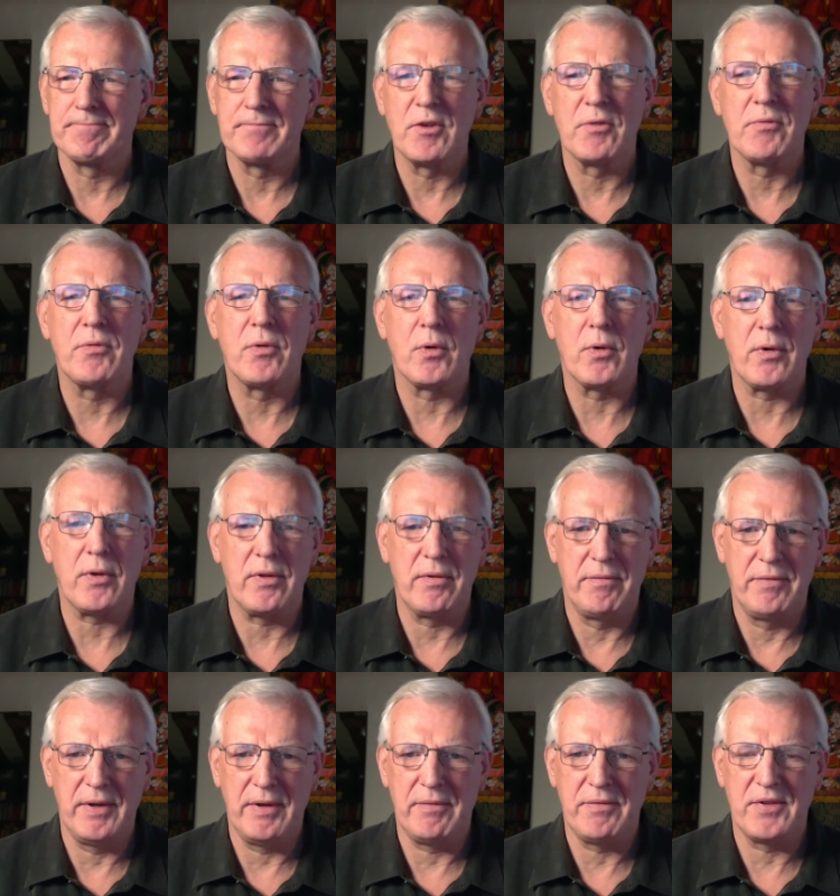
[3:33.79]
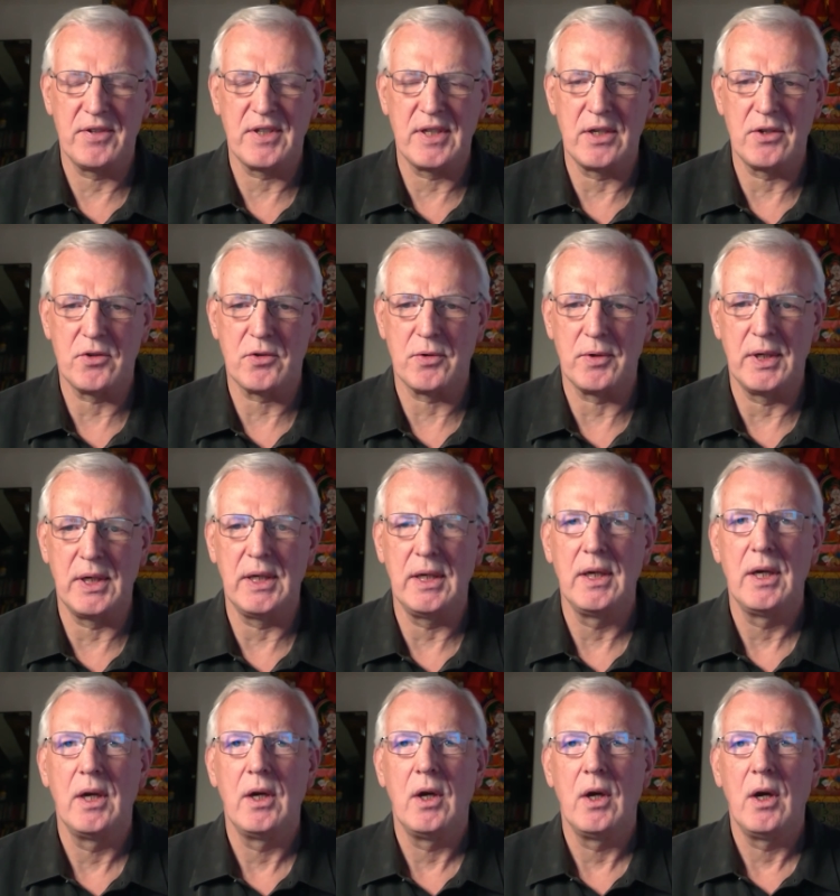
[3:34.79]
fourth, fifth century,
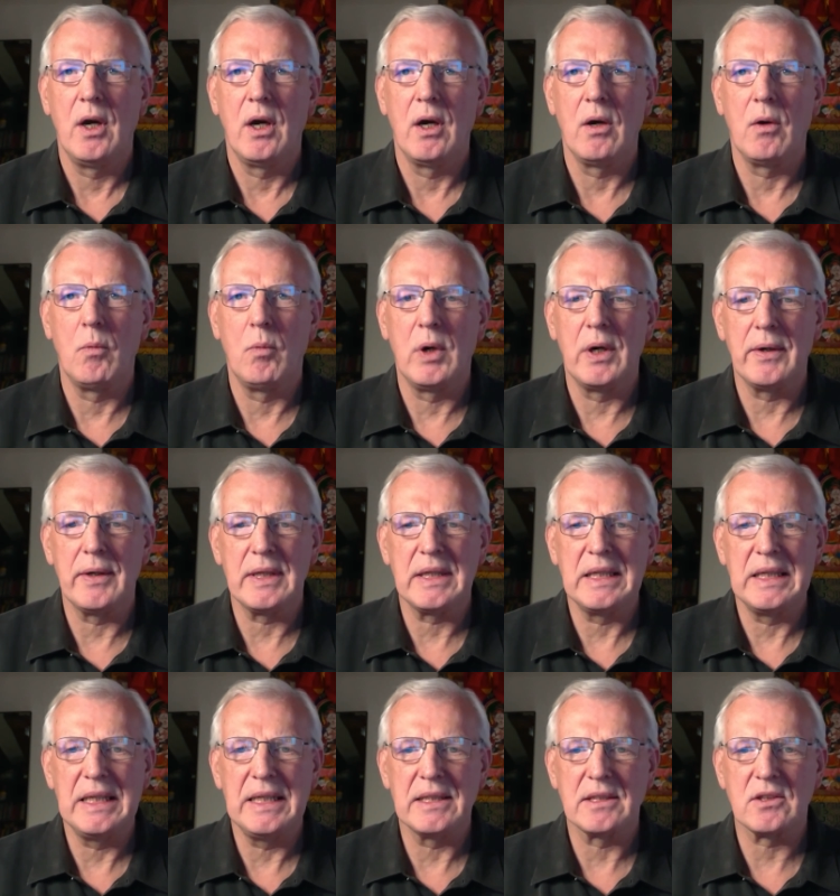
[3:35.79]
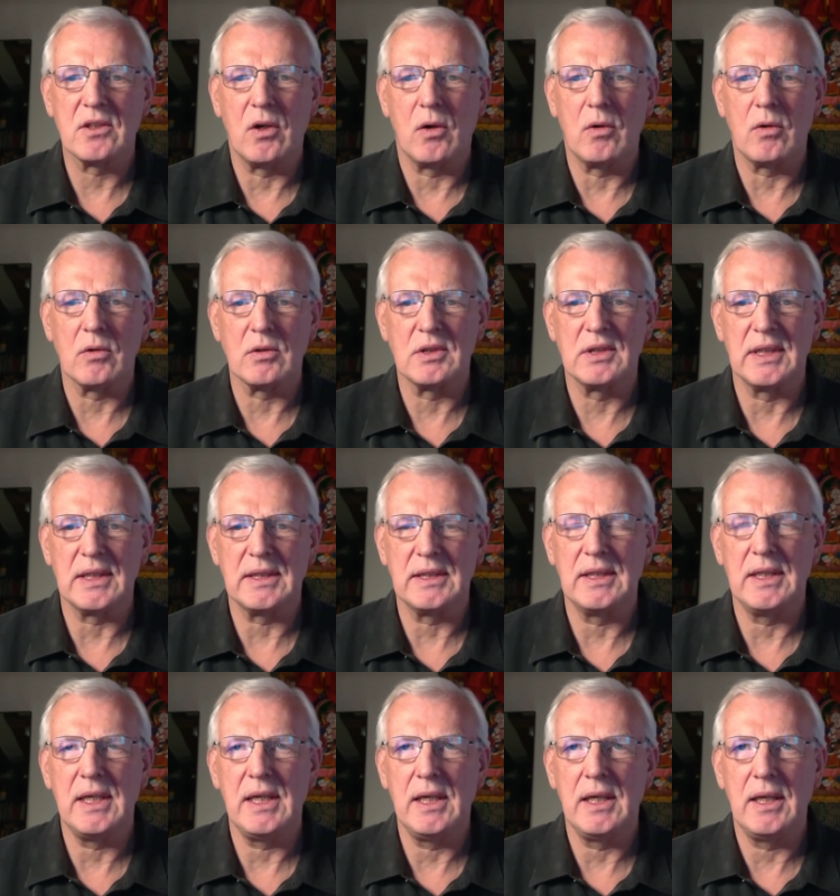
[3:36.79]
where it lists all
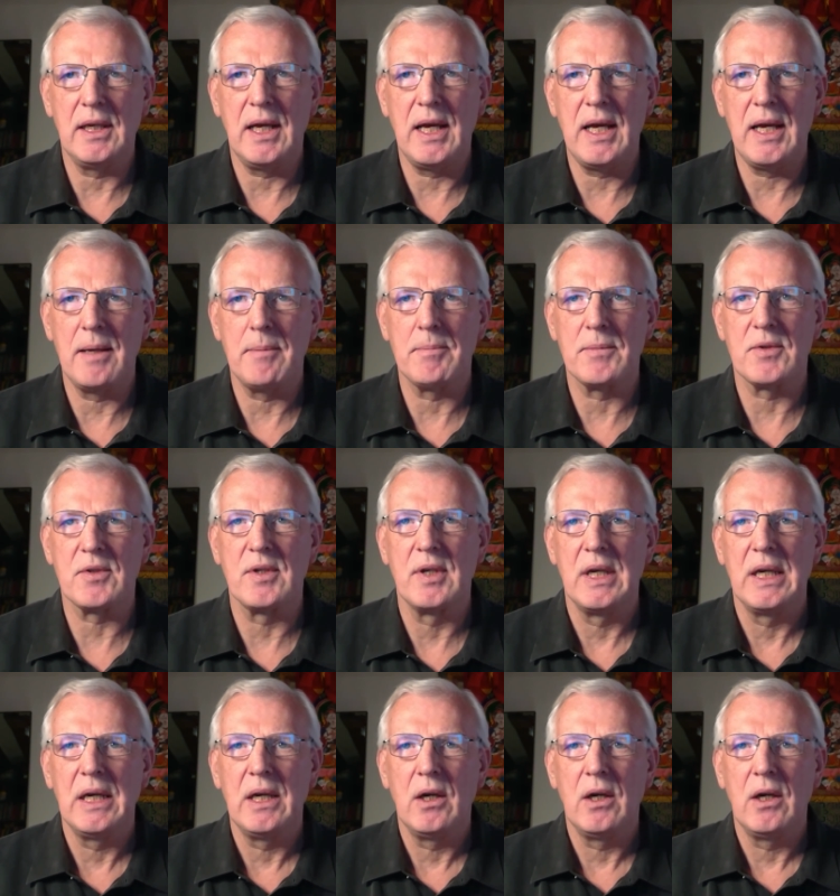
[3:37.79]
sixteen names.